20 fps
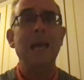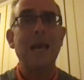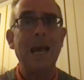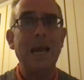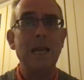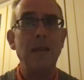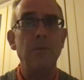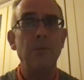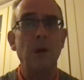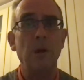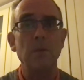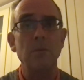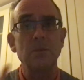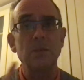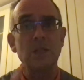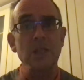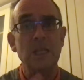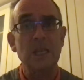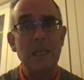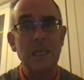Any
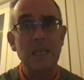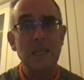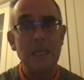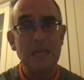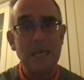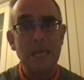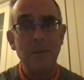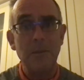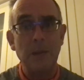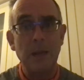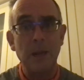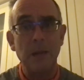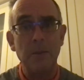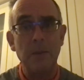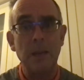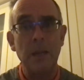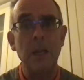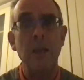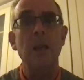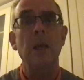problems, email
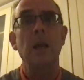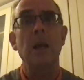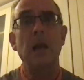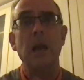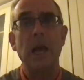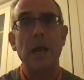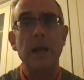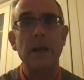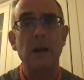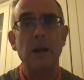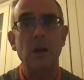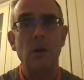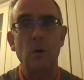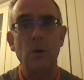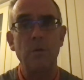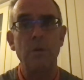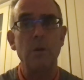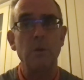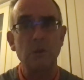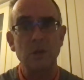me, and I'll
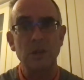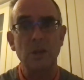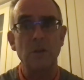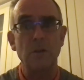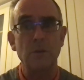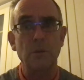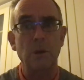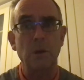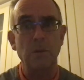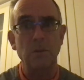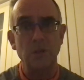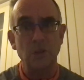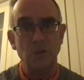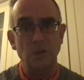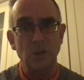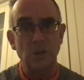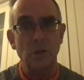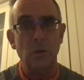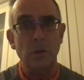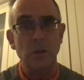hopefully resolve the problems
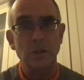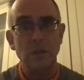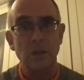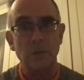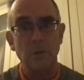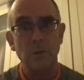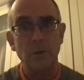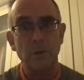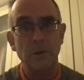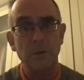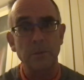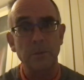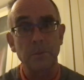using a QuickTime movie.